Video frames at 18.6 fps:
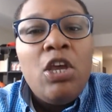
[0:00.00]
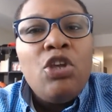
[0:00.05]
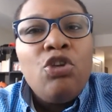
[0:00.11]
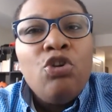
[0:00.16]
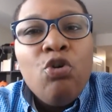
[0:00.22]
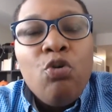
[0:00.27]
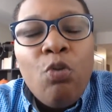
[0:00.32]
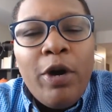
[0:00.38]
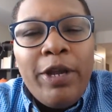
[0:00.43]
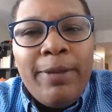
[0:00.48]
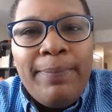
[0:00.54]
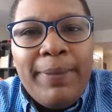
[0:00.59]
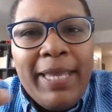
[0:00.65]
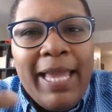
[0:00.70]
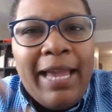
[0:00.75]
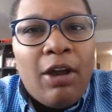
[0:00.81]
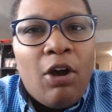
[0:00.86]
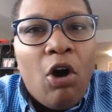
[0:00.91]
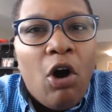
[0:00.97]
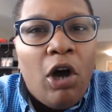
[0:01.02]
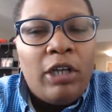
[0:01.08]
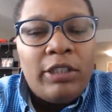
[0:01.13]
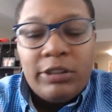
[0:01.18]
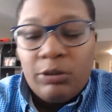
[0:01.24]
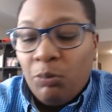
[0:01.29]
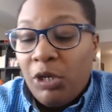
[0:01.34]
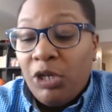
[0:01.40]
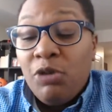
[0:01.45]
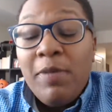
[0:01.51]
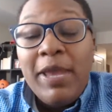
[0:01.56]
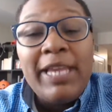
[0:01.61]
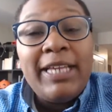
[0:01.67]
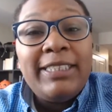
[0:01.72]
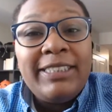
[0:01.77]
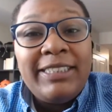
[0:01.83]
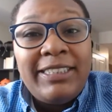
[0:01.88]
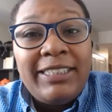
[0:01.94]
You want to be at cause. When you
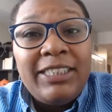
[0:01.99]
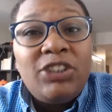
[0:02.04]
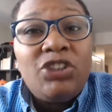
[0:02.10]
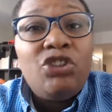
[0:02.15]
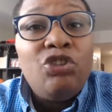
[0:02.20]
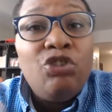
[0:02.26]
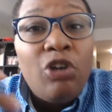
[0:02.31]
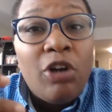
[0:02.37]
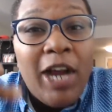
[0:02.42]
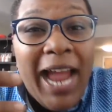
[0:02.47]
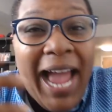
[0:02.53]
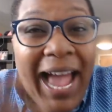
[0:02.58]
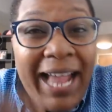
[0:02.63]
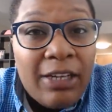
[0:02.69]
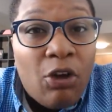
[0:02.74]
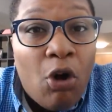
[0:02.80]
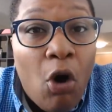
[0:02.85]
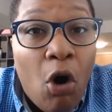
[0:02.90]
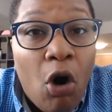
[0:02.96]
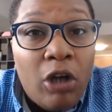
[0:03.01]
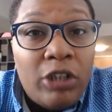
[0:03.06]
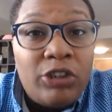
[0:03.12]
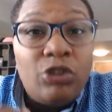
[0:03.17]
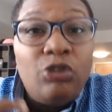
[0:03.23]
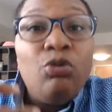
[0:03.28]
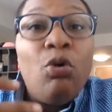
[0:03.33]
make a decision, you're at cause.